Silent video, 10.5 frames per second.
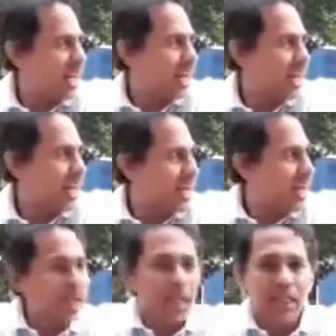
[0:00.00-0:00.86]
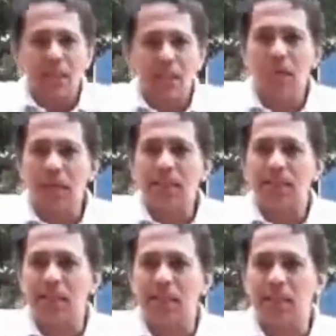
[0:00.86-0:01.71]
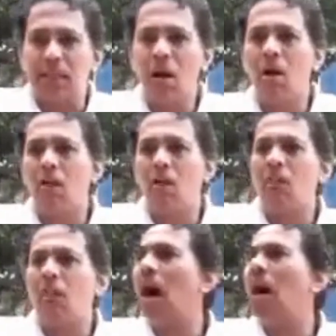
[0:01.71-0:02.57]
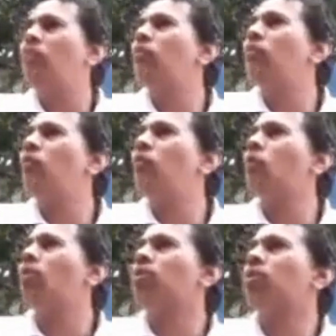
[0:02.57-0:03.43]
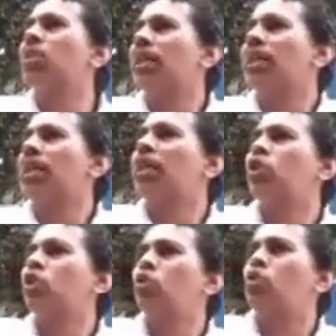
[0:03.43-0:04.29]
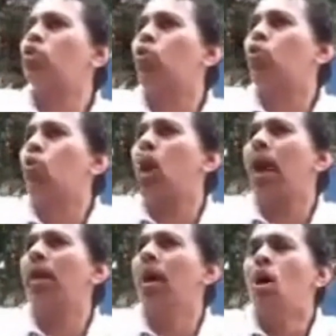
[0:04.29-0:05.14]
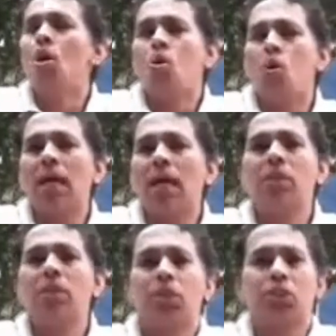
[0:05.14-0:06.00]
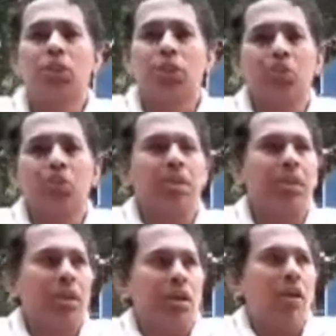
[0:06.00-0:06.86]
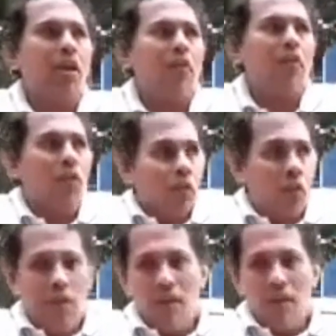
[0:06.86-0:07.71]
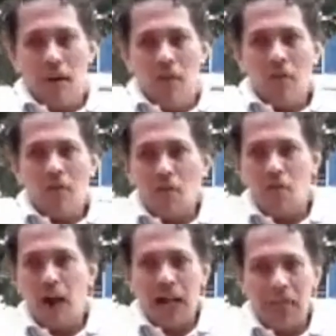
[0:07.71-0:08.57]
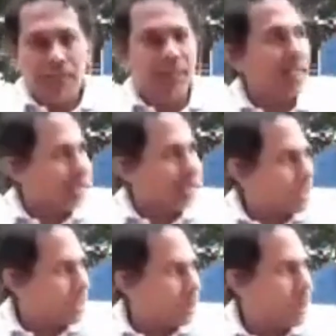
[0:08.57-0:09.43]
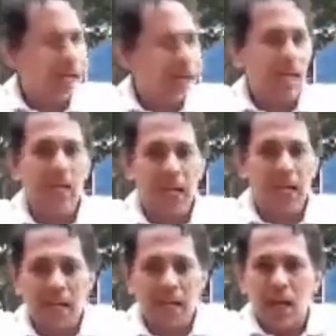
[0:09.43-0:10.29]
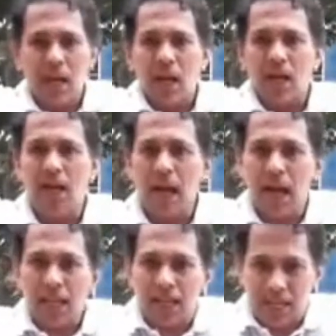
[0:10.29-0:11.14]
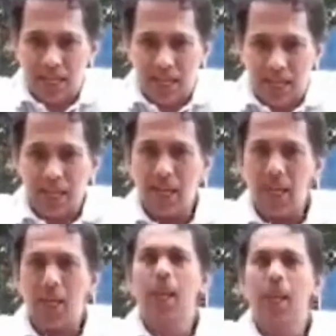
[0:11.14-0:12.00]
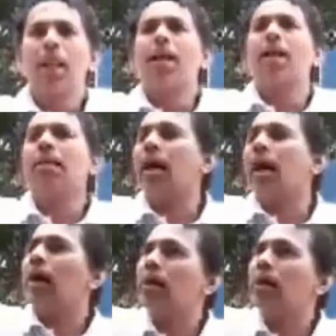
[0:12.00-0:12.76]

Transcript: eight, seven, six, five, four, three, two, one, one, two, three, four, five, six, seven, eight, nine, ten. Yeah.